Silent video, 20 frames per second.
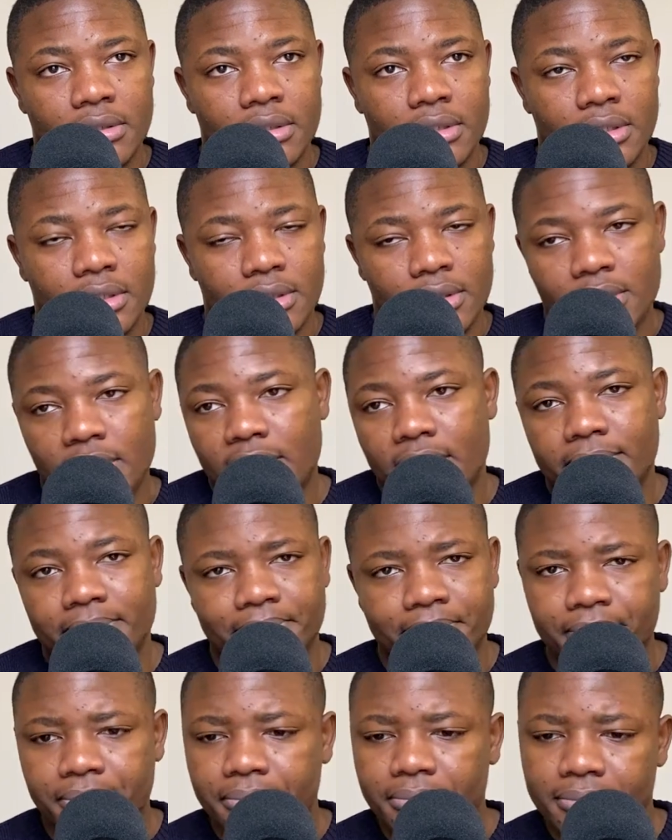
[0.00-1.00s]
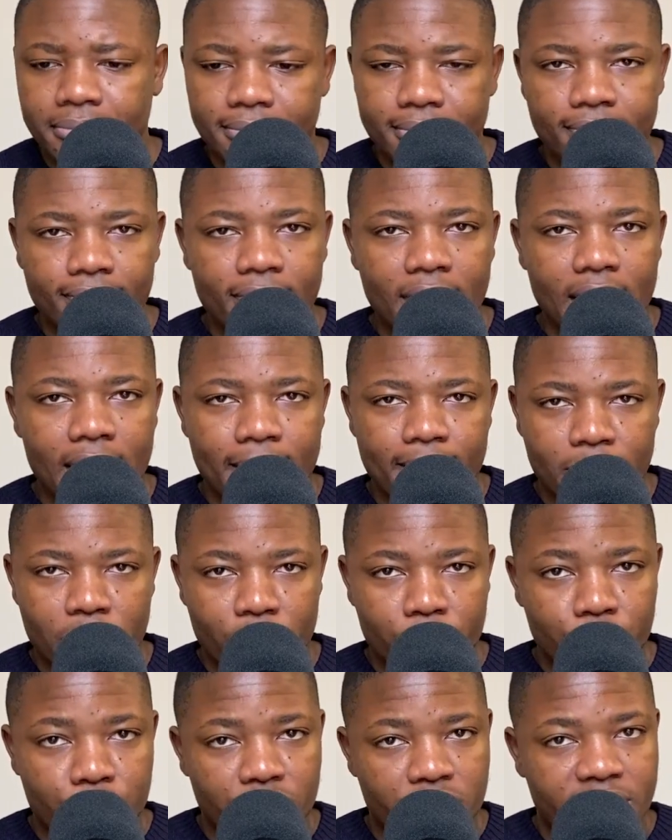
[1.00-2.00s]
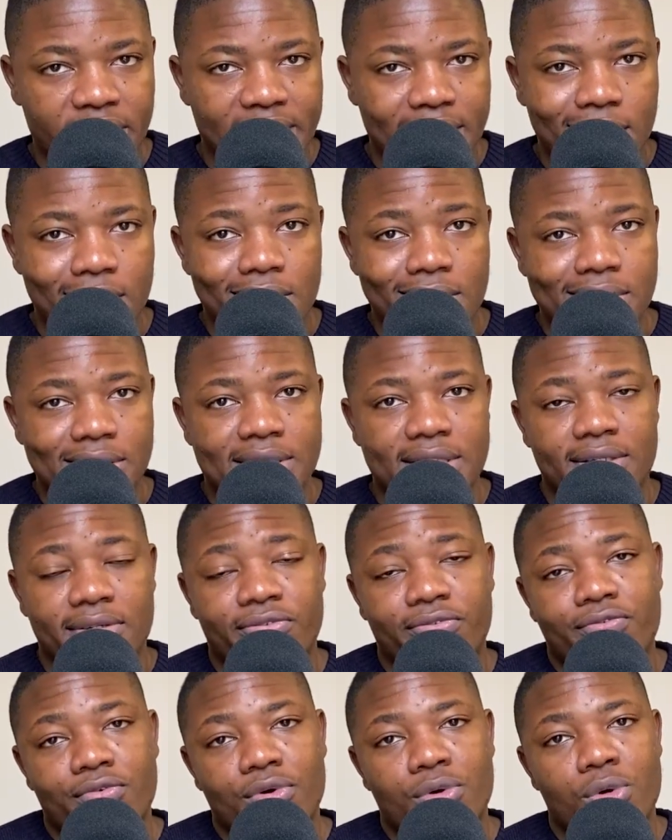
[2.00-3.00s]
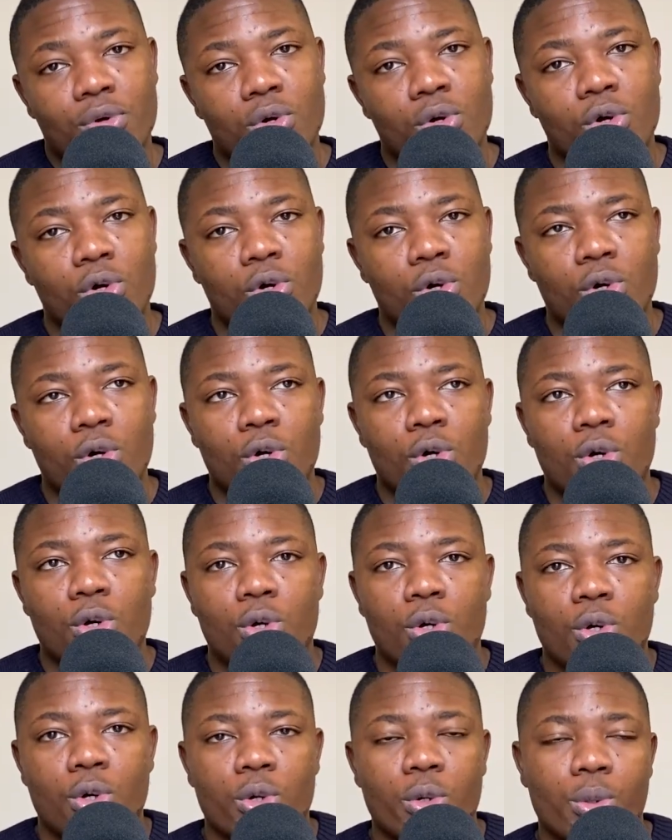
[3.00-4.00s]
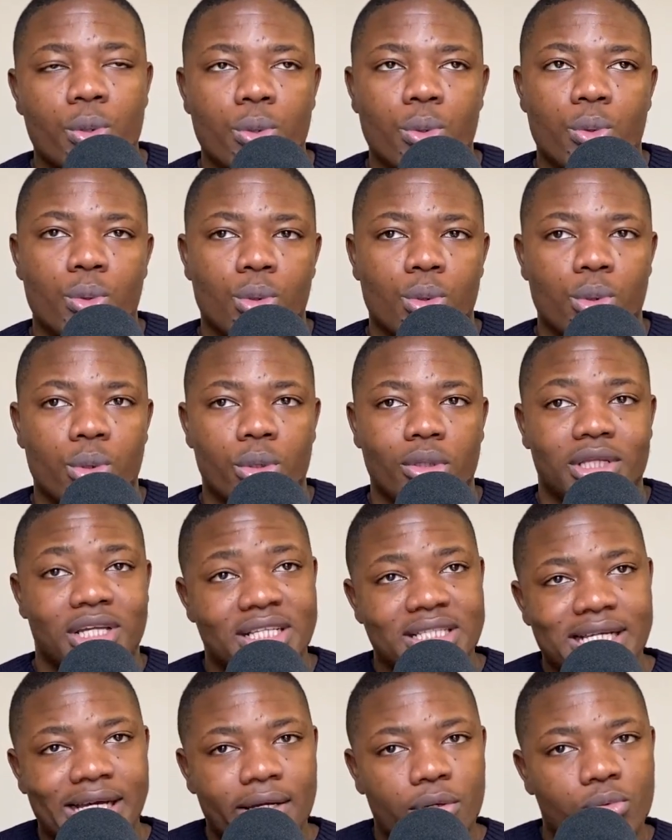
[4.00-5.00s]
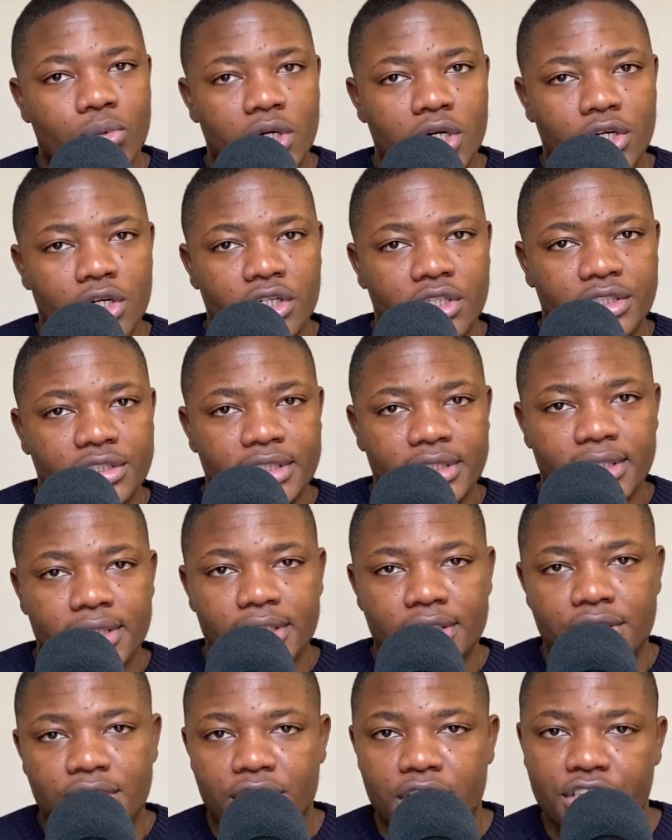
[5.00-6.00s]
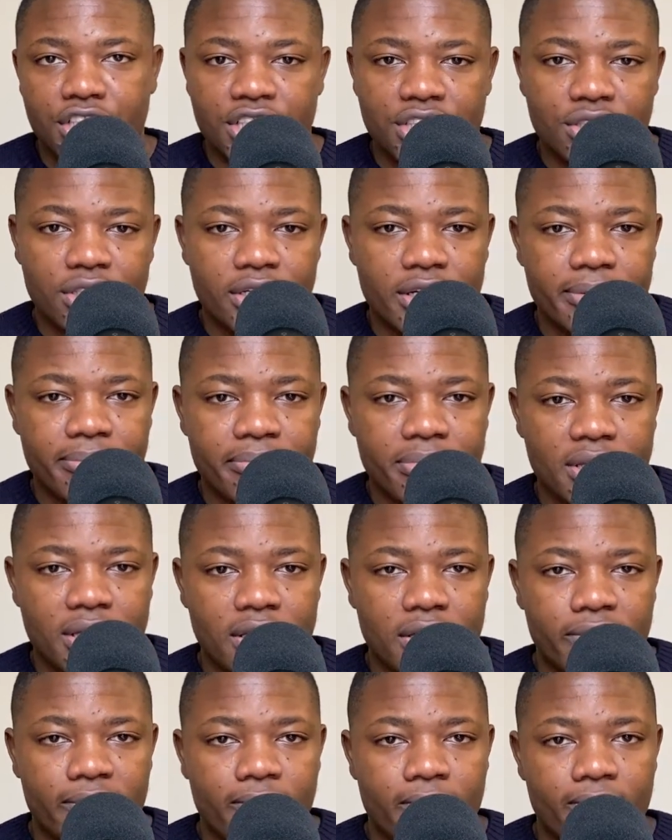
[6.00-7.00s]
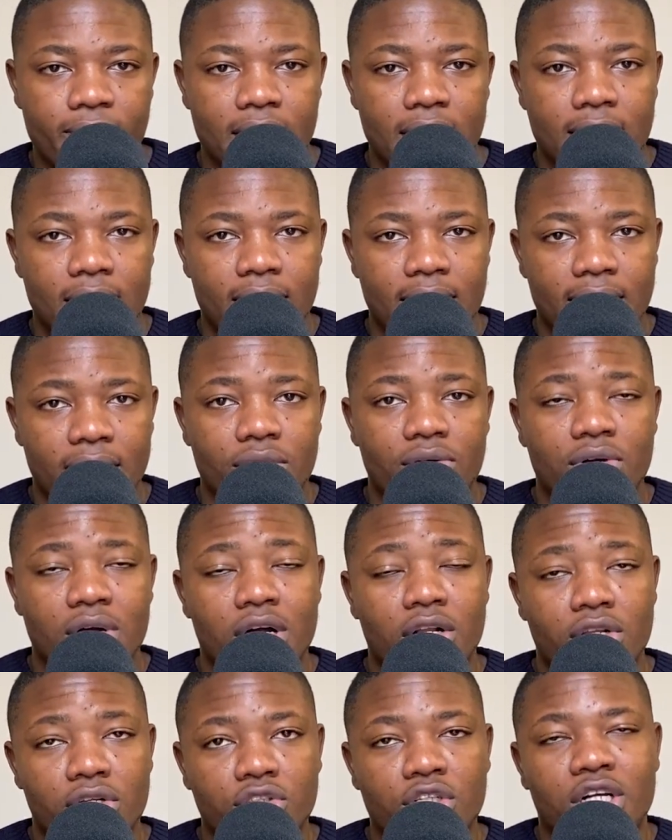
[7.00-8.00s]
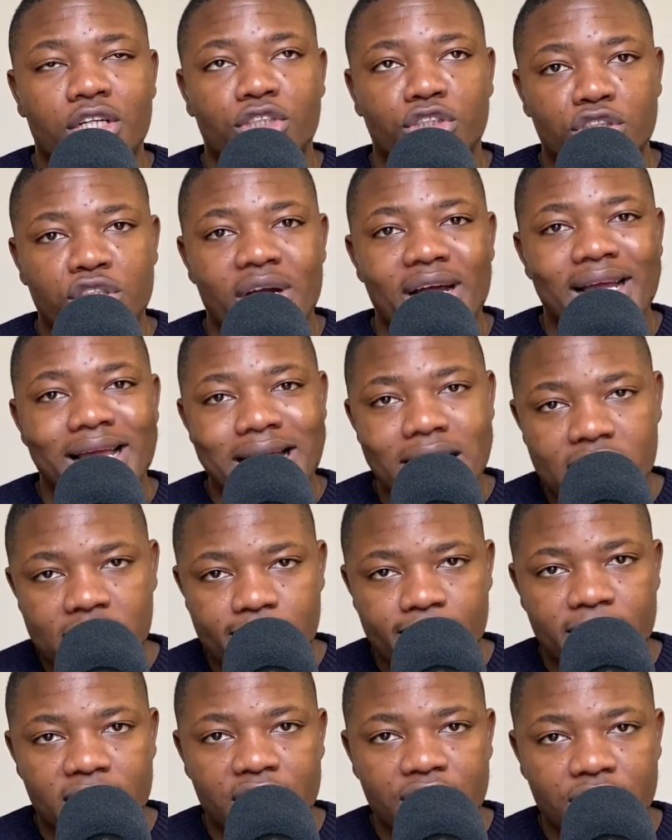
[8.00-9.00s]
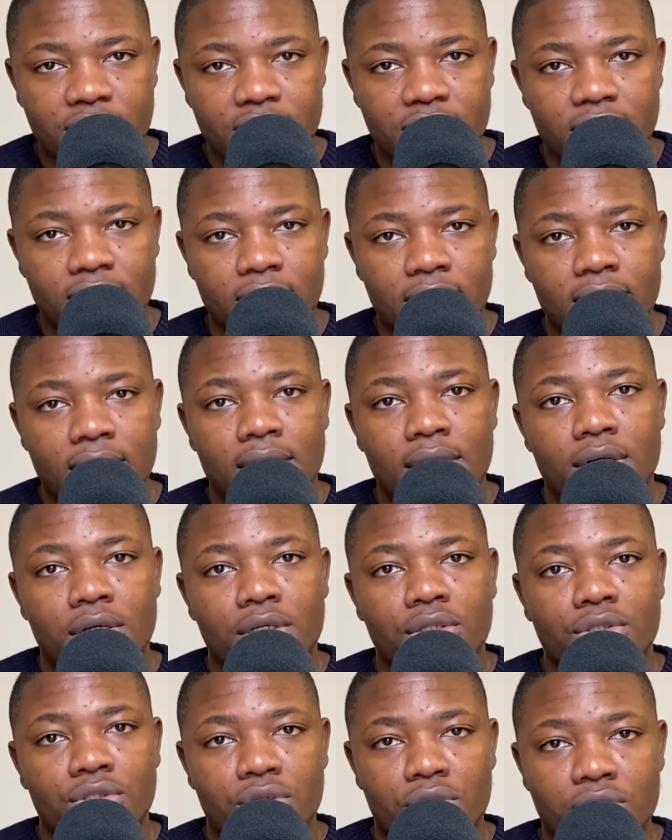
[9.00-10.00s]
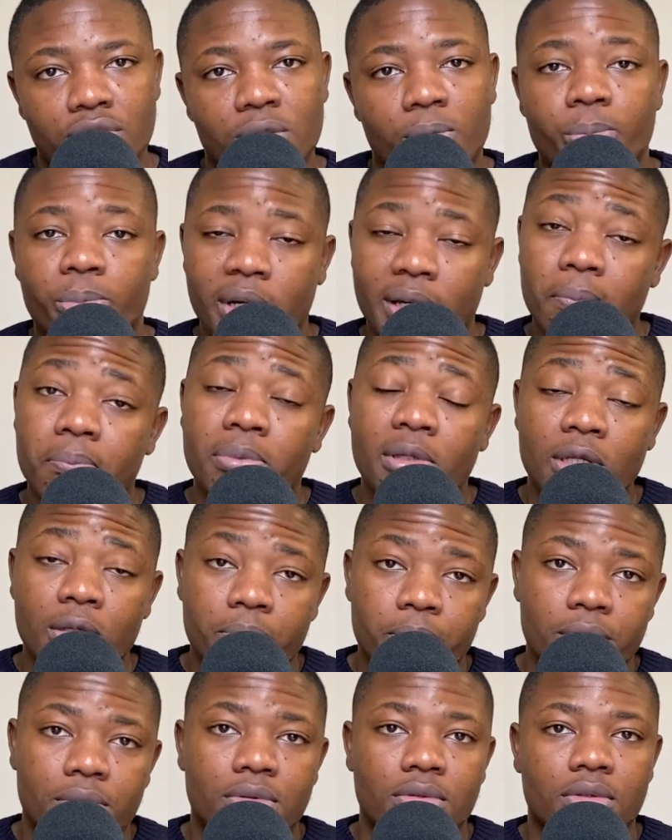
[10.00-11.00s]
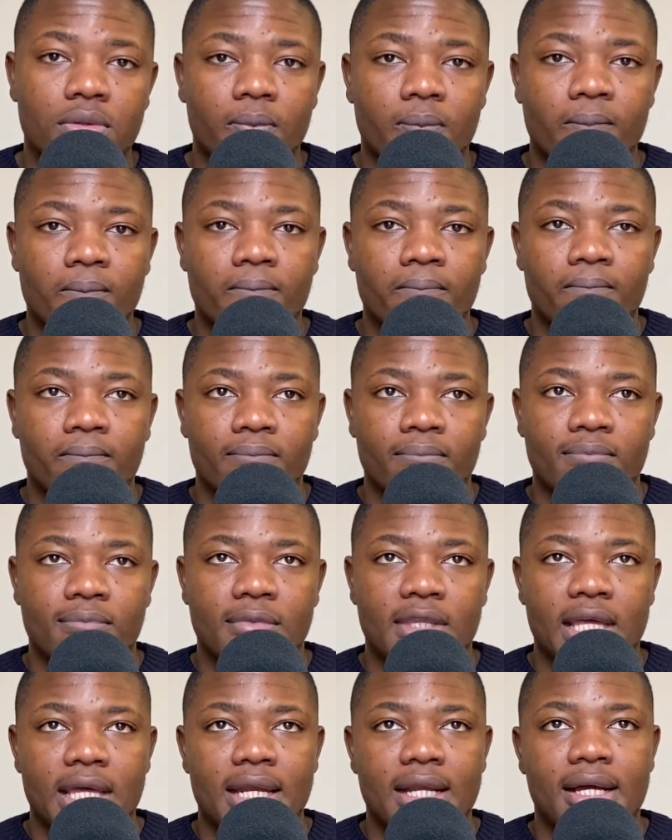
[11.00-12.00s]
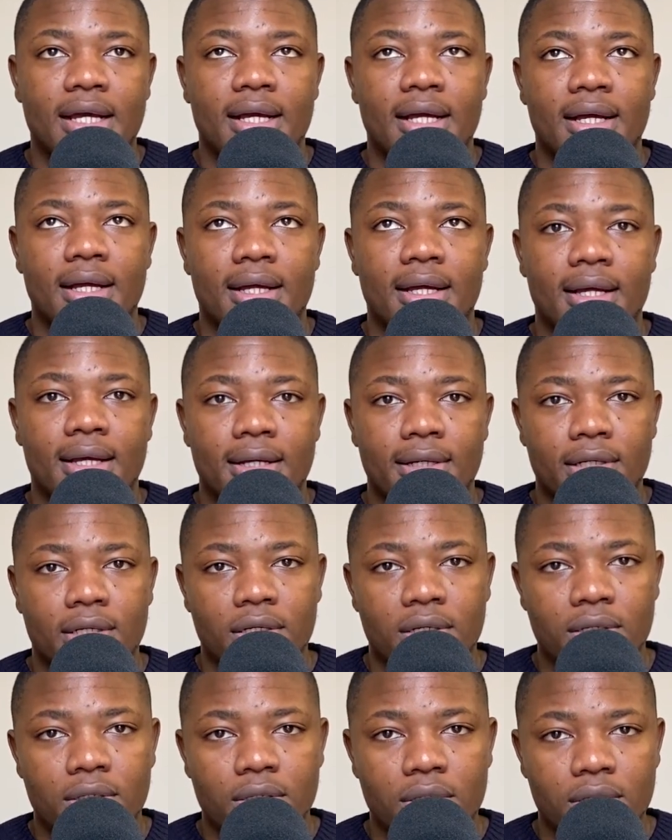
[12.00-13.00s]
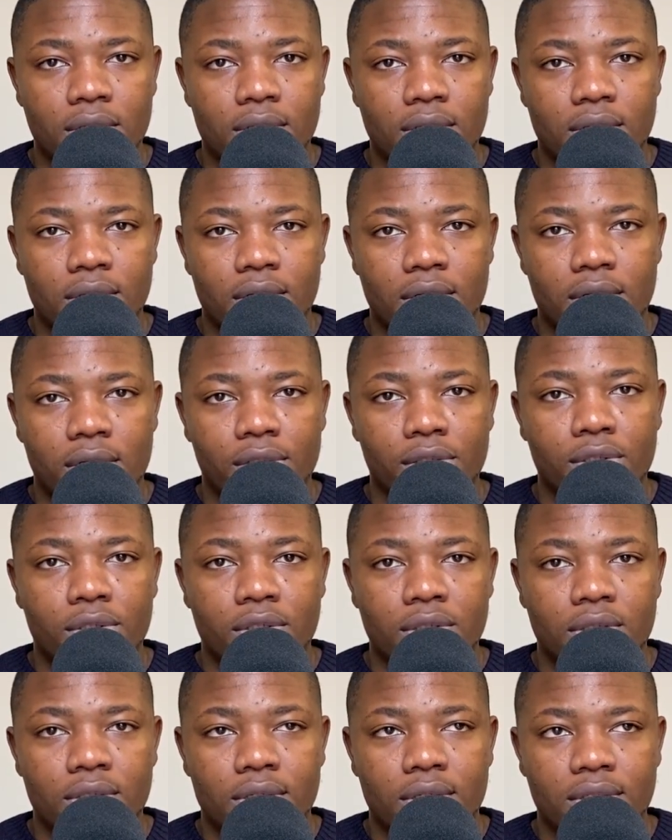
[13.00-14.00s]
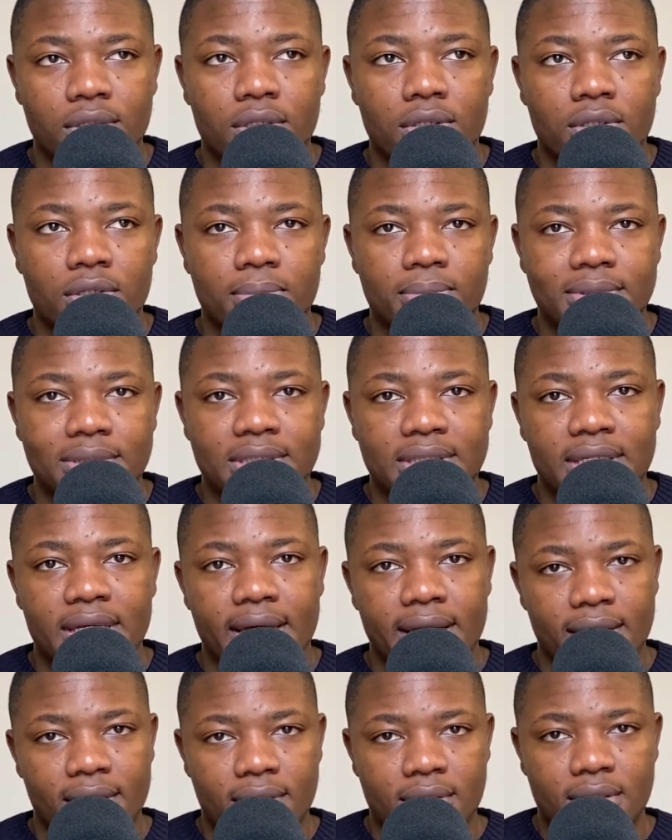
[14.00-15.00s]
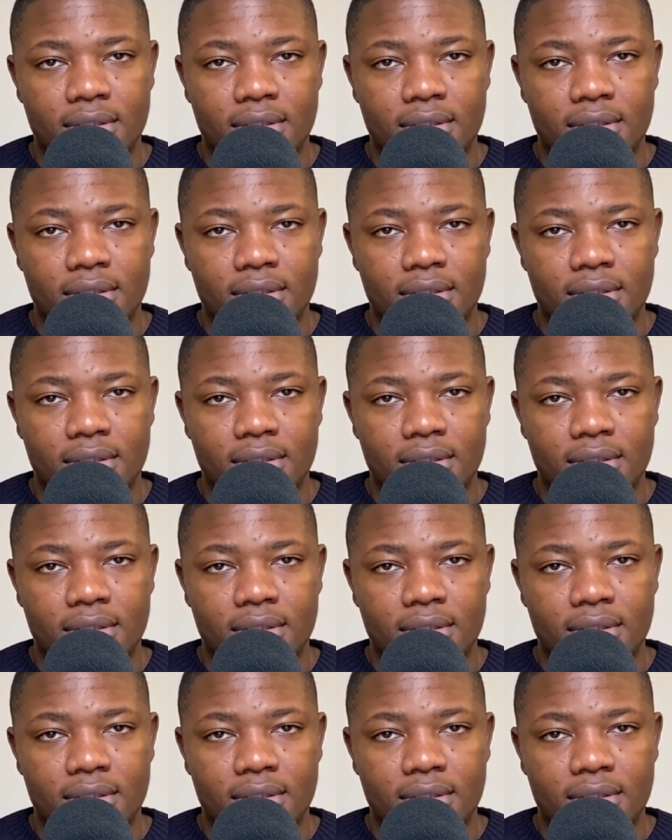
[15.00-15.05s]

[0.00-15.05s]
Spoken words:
Yeah. I'm going to create content for the entire world. It's not just going to be... And I'll try as much to also bring people that are on the global scale,